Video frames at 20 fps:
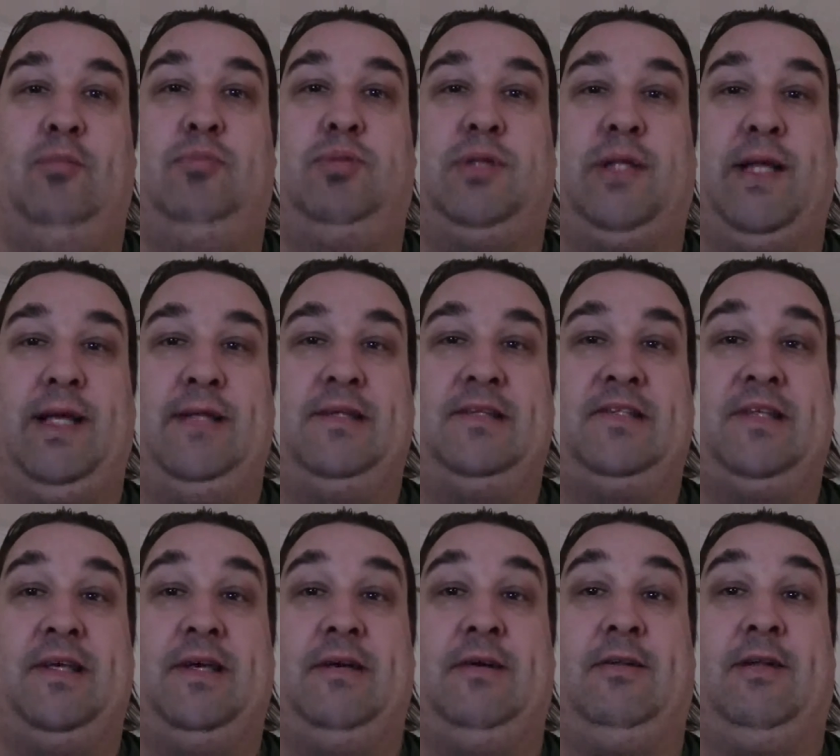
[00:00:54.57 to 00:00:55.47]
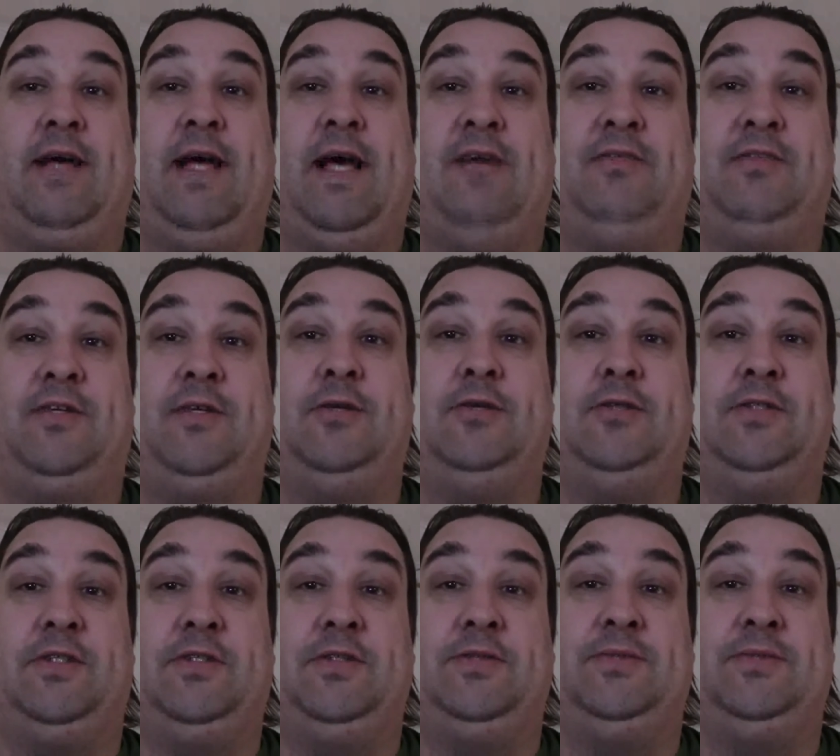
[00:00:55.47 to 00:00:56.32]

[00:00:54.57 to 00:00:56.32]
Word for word: plant sale I have to go to.